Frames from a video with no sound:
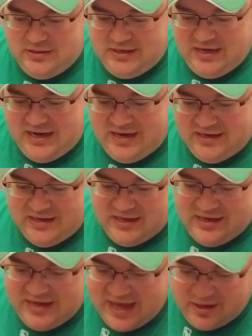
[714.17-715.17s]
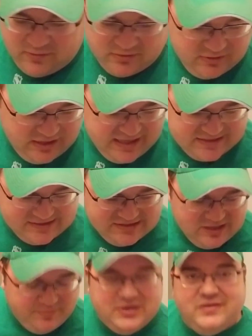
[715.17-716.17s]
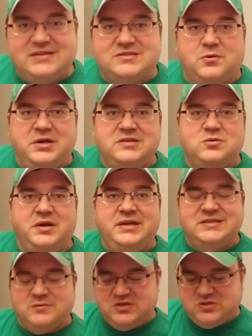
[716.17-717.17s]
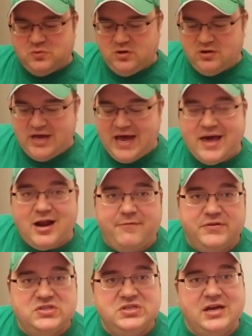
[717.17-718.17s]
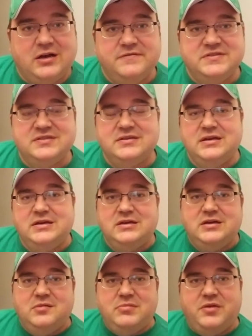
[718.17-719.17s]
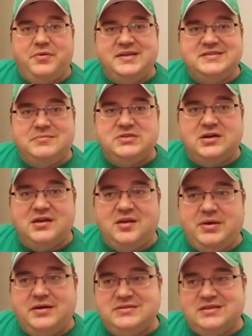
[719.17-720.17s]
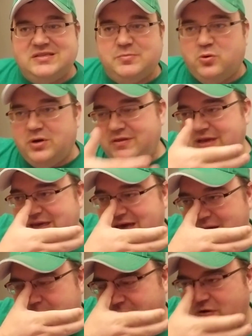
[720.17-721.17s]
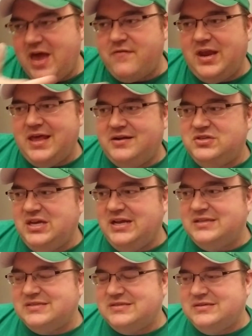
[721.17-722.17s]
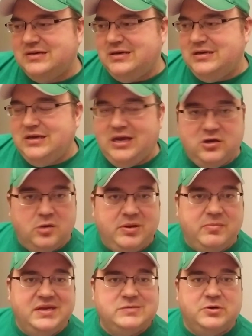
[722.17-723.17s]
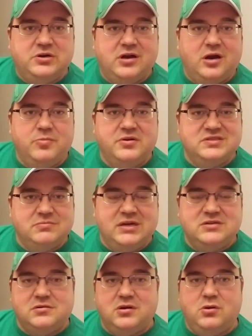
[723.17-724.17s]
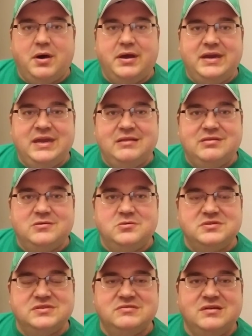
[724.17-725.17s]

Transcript: And now we'll, I guess, jump into these 2020s, which were hot off the shelves. By the way, as I'm talking about supporting the economy, if you haven't had a chance and you're a big baseball card person, make sure to go out and hit those,